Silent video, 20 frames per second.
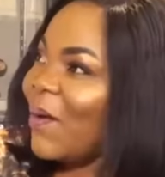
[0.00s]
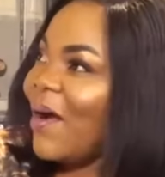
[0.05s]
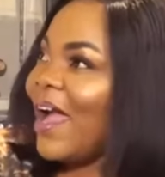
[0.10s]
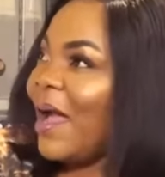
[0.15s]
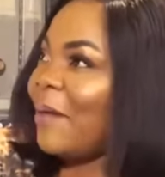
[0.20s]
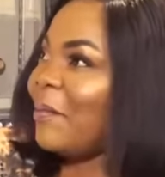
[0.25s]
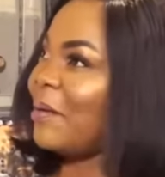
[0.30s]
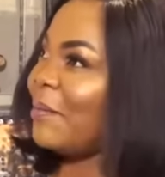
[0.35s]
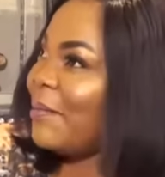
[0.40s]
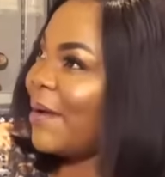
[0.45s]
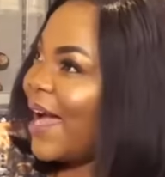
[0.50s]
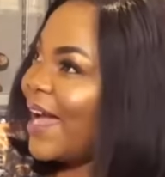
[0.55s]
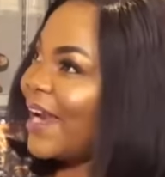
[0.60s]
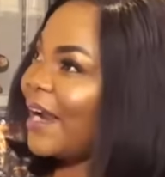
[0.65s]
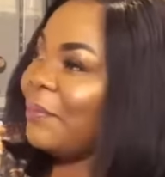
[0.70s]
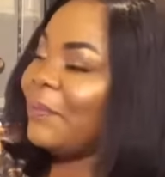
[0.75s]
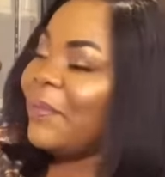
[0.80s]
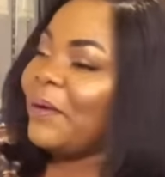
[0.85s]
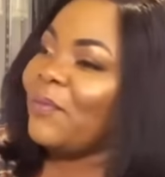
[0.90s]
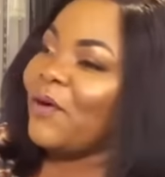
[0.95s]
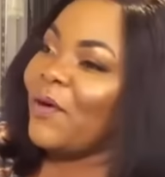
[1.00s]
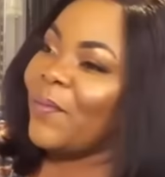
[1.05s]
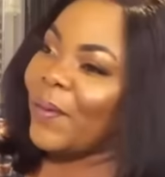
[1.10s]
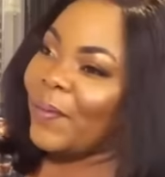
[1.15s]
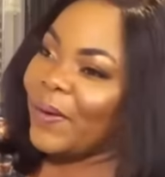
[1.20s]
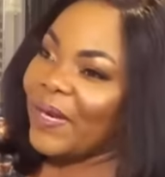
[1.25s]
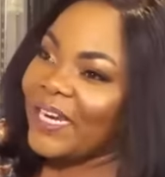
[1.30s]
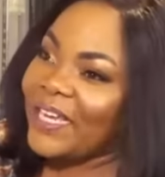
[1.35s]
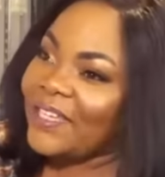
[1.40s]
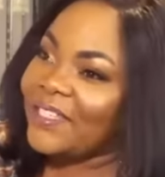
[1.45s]
kwan me buy na be ba
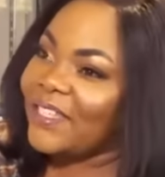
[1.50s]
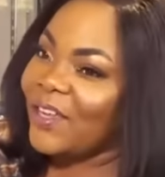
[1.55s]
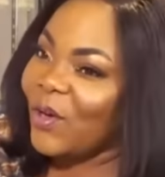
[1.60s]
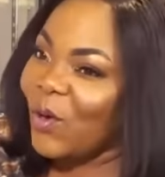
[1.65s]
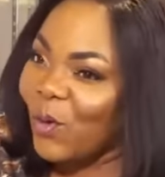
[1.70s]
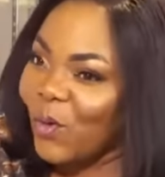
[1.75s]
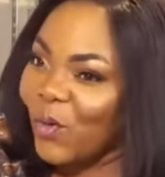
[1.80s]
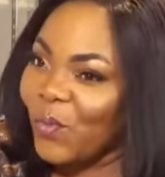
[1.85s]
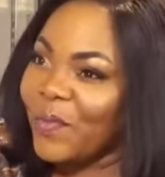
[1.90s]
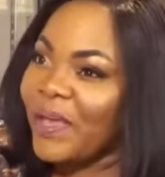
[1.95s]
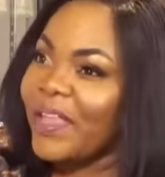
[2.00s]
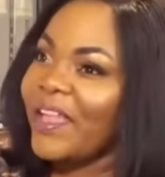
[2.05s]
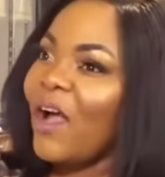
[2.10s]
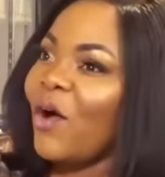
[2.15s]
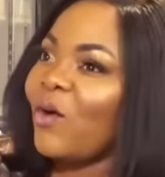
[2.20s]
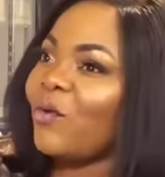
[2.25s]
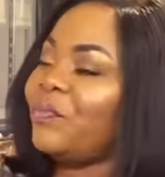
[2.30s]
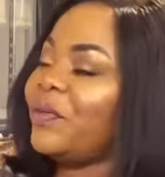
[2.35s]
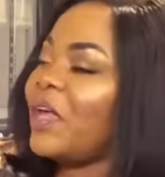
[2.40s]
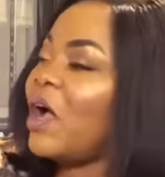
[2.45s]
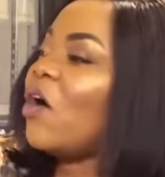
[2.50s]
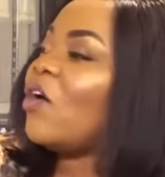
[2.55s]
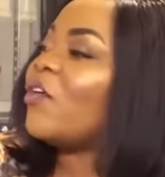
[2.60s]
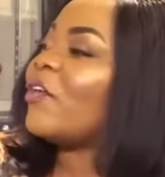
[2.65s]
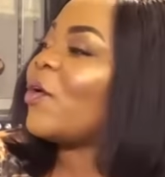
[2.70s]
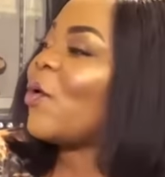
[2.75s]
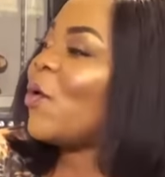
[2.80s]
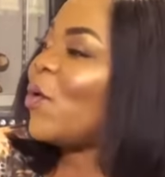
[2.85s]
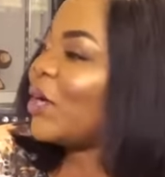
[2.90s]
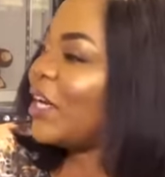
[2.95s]
mama na say oh menya obia o
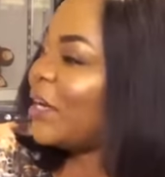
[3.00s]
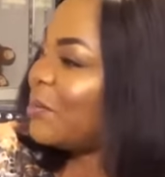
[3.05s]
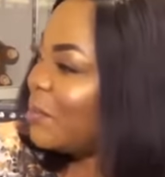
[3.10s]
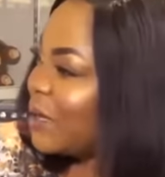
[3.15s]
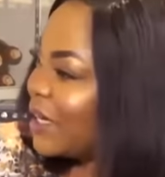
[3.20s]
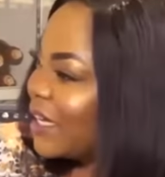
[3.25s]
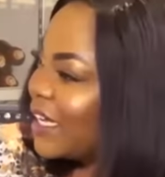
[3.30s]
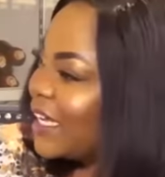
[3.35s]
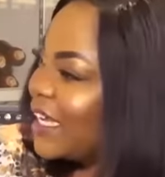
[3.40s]
record me.